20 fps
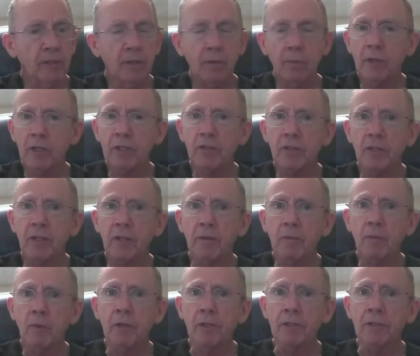so much they
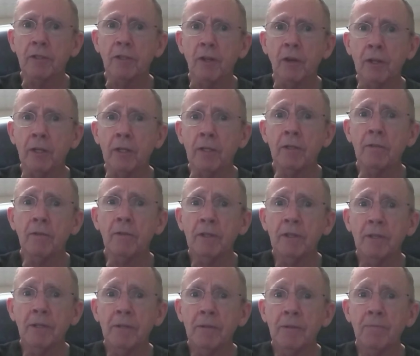didn't want us to leave.
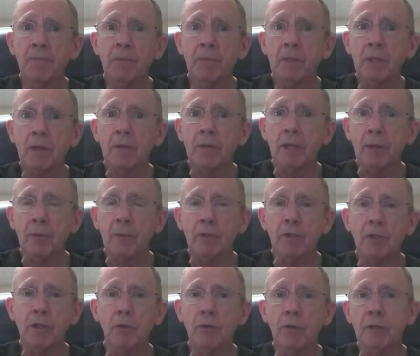So they would
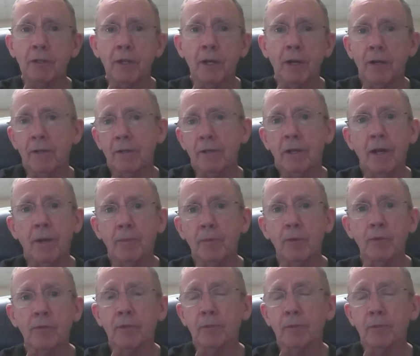shoot at the helicopters